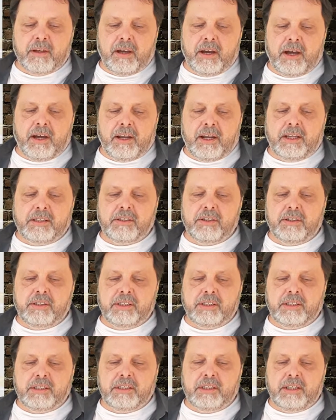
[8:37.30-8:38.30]
And as you
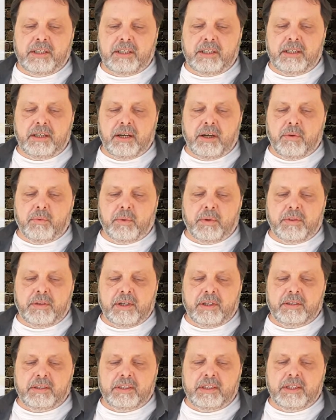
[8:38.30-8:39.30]
can see, what
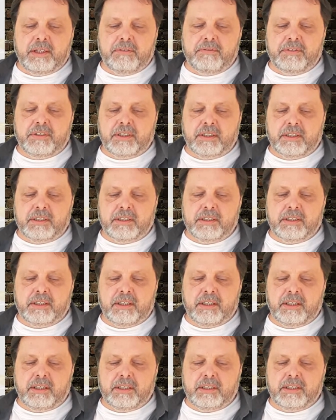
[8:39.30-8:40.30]
this gives us
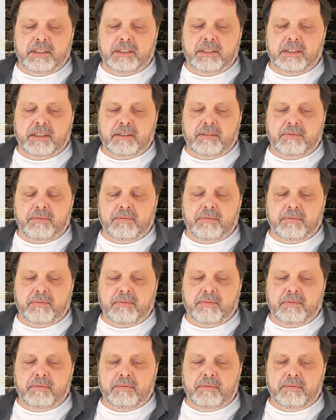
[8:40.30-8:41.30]
is
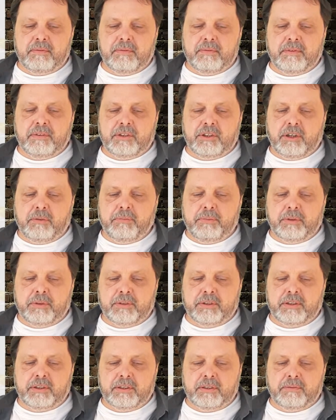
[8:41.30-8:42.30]

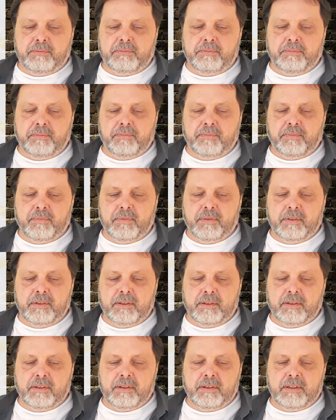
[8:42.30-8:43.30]
tuples.
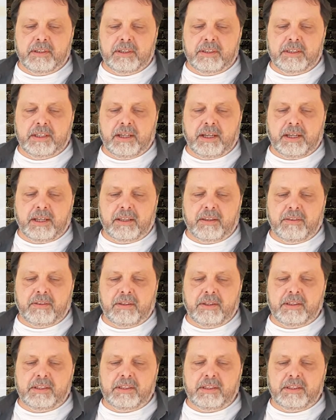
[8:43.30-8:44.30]
It's like
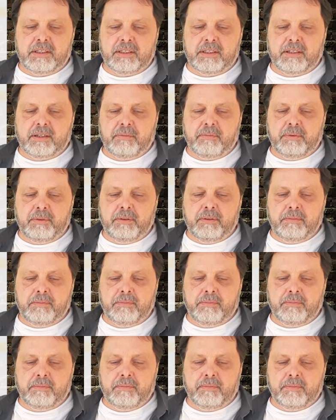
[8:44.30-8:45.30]
this is a tuple,
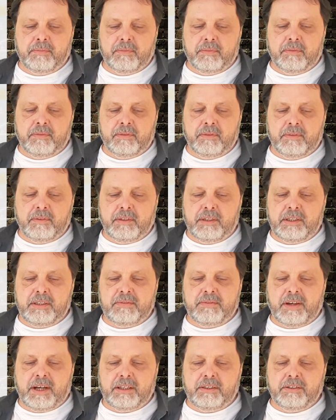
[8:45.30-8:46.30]
these
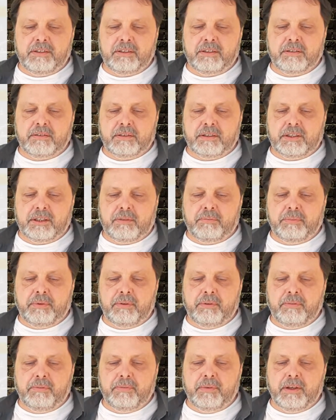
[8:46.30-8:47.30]
values
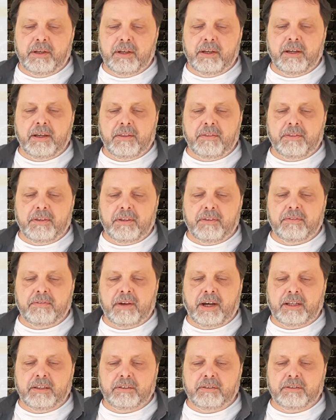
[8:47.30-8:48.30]
tuple, and these
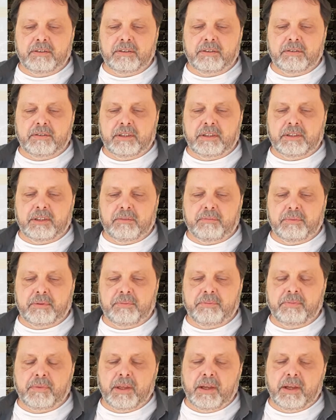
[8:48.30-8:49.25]
values a tuple.